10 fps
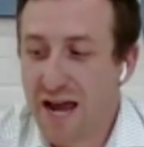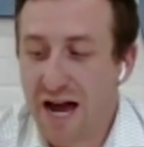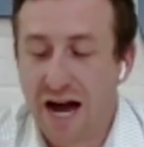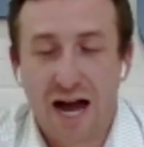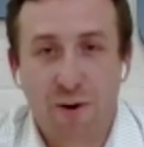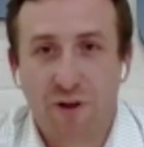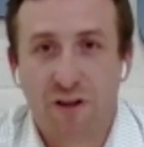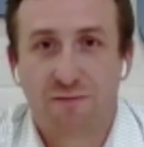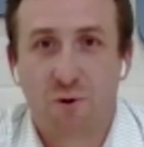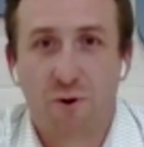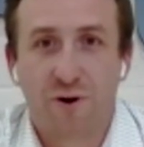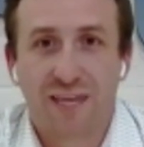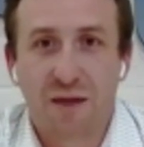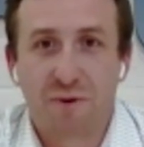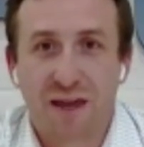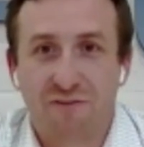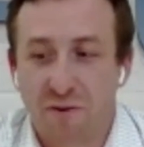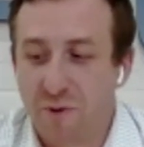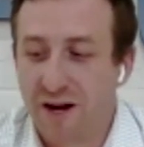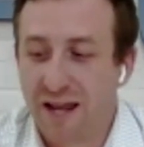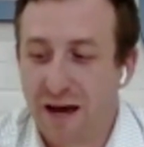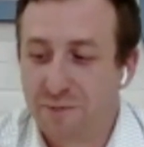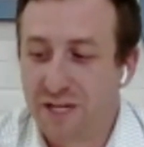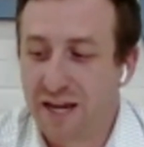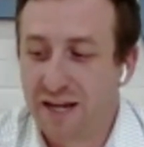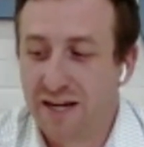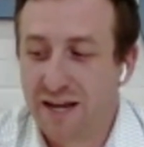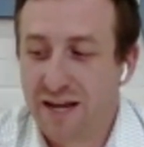and we look forward to keeping everybody updated